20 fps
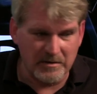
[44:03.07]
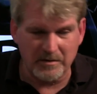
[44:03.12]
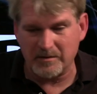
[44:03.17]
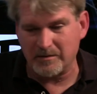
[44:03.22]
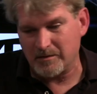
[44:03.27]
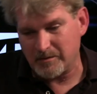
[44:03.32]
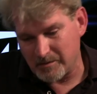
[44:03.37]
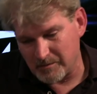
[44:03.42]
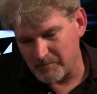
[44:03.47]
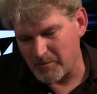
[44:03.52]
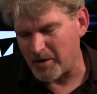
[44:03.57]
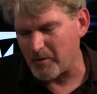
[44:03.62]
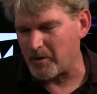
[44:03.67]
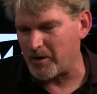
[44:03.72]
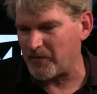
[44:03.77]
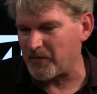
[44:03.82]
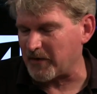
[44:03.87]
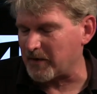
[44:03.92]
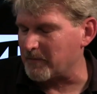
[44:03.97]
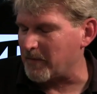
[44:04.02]
you might want
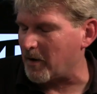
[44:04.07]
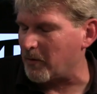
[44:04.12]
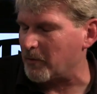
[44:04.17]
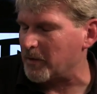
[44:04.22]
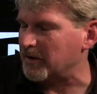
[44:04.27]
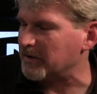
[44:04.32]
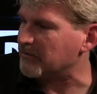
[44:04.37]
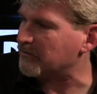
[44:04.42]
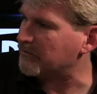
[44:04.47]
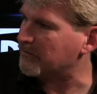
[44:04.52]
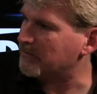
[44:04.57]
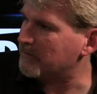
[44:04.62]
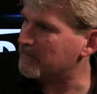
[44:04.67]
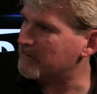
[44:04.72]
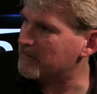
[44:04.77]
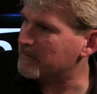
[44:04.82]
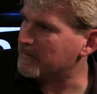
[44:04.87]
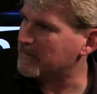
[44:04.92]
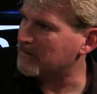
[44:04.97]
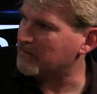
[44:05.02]
to think about wings.
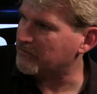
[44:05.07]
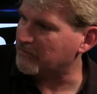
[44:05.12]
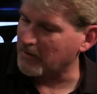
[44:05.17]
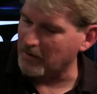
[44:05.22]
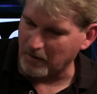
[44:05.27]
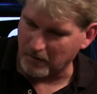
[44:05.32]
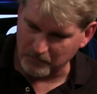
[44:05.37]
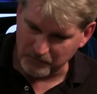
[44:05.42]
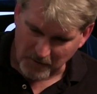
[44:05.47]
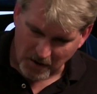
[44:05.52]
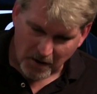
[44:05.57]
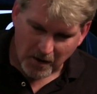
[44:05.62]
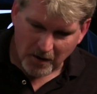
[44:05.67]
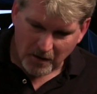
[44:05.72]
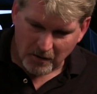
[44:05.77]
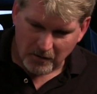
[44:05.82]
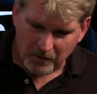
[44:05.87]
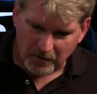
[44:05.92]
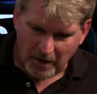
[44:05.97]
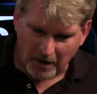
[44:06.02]
Hmm. So,
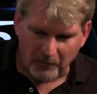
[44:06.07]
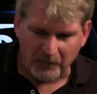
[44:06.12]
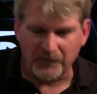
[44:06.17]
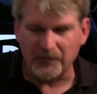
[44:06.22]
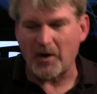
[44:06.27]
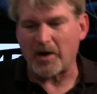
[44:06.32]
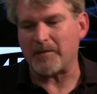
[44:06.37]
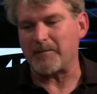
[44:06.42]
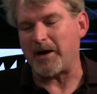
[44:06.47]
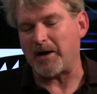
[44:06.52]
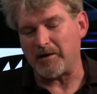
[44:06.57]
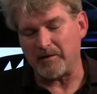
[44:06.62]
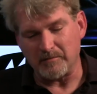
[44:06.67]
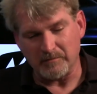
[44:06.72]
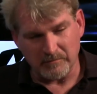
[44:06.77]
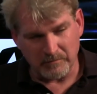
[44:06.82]
yeah, we thought about it.